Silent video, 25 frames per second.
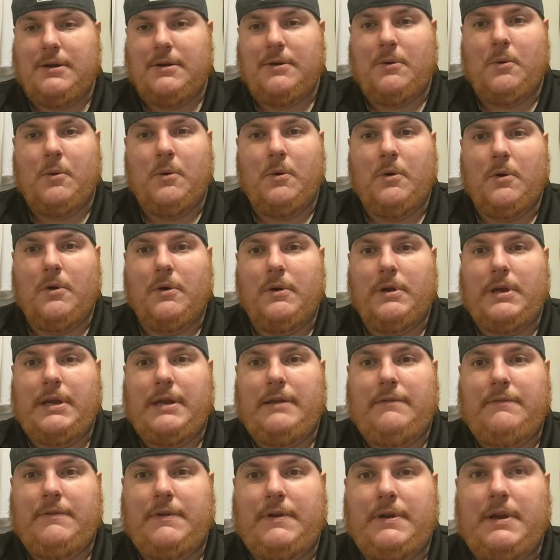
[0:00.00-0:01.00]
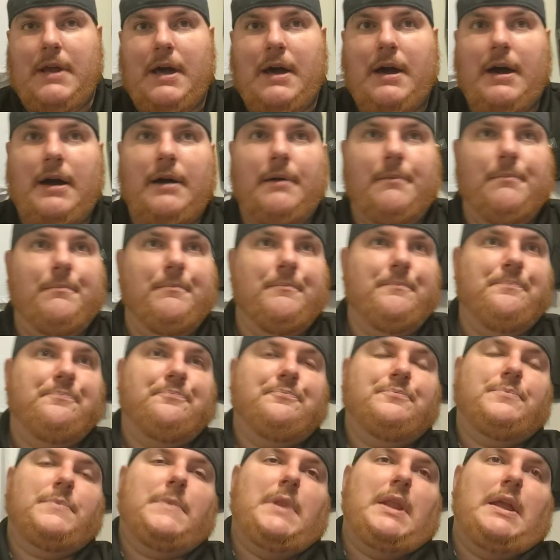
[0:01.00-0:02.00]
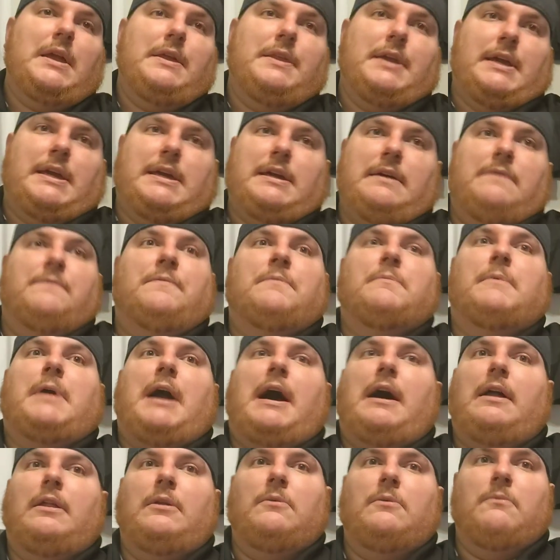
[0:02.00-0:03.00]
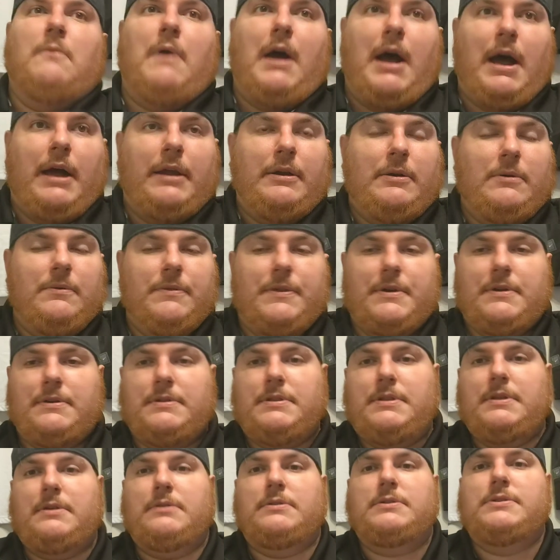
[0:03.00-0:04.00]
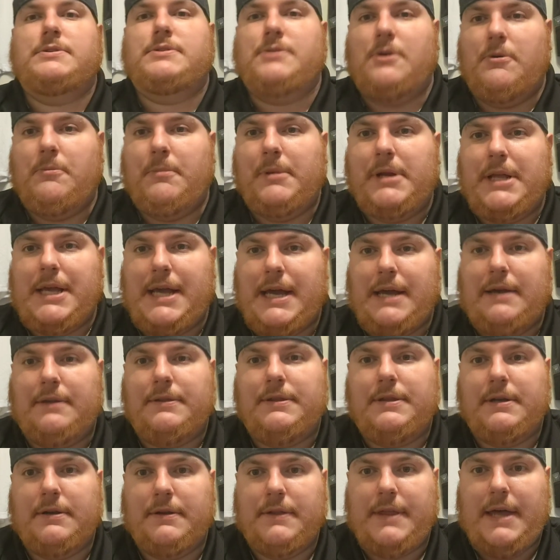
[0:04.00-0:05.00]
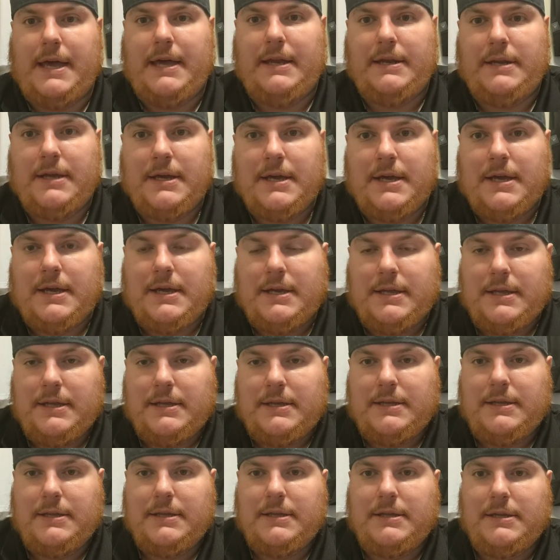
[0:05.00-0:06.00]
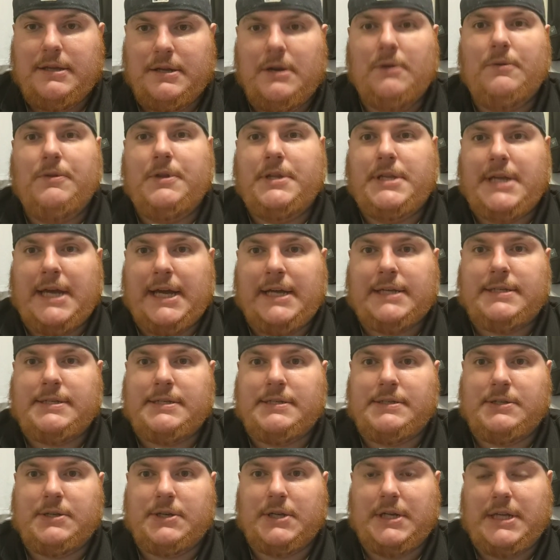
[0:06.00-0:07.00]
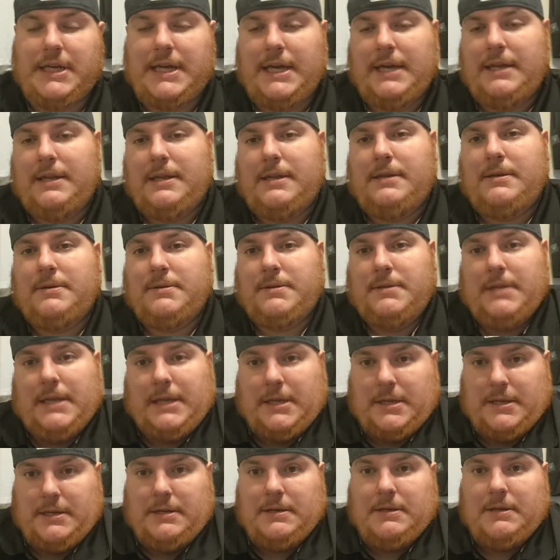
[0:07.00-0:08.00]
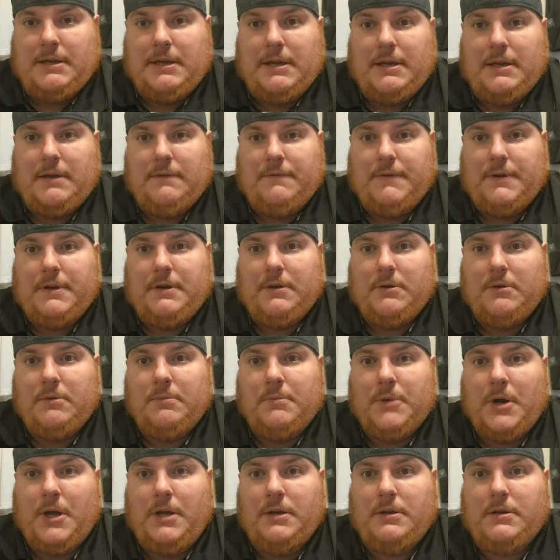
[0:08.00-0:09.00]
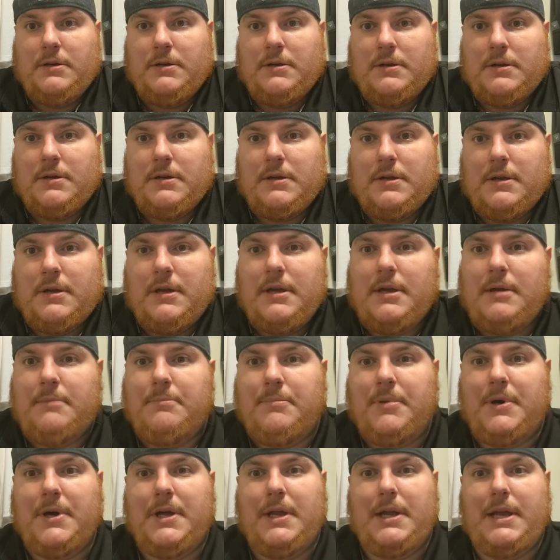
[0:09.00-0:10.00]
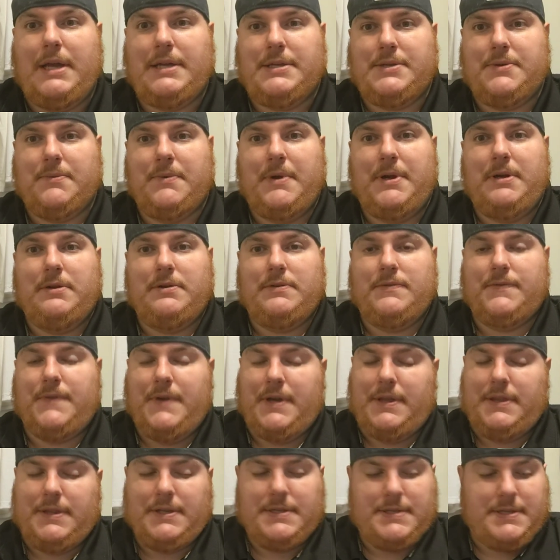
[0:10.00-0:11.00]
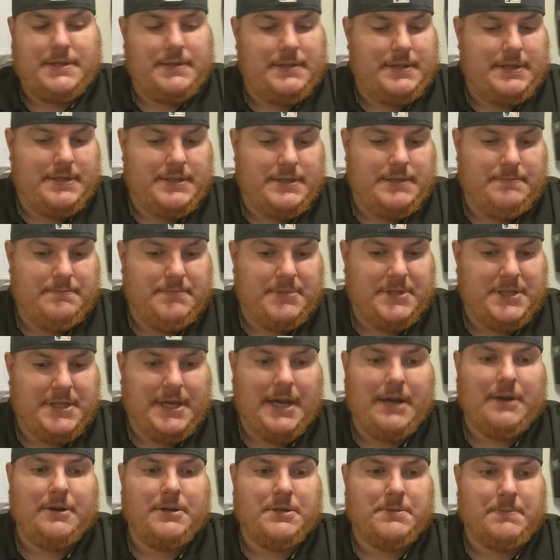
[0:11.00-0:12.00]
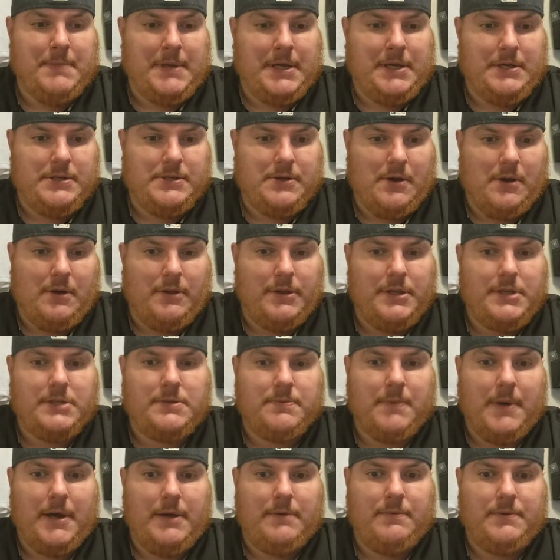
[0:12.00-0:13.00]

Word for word: or even the kid from Colorado. There's so many out there that, you know, the Texans could get and they could have hit a home run. But as a Raiders fan, this scares me because all these wide